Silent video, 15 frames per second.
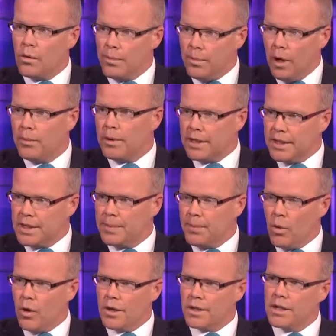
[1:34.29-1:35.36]
Republican
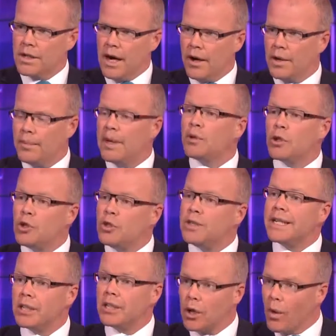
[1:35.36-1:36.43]
support are the people who
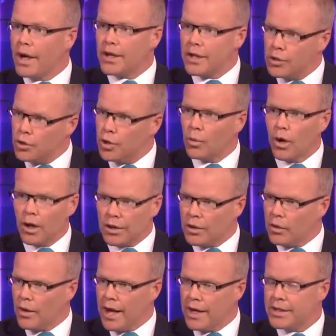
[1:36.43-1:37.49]
didn't go out and do the work on
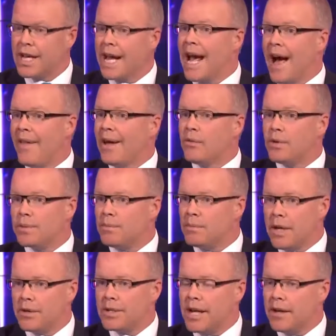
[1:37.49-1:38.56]
the ground. And that was.
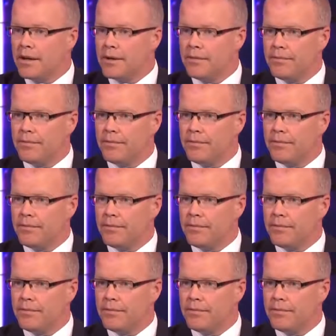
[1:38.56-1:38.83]
That was... they